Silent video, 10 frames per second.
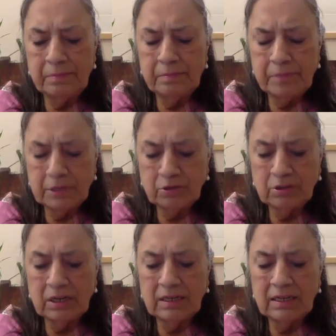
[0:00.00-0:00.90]

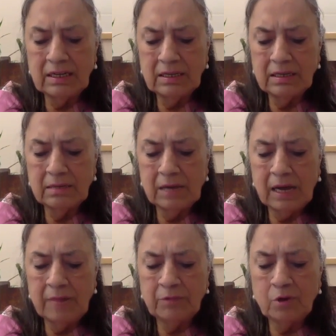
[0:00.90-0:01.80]
particularly
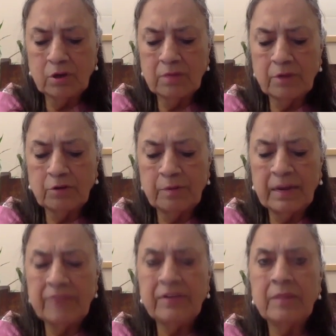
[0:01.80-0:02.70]
I'm talking about
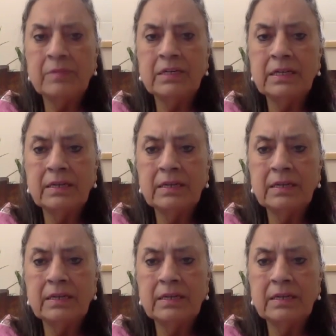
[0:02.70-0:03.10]
my family,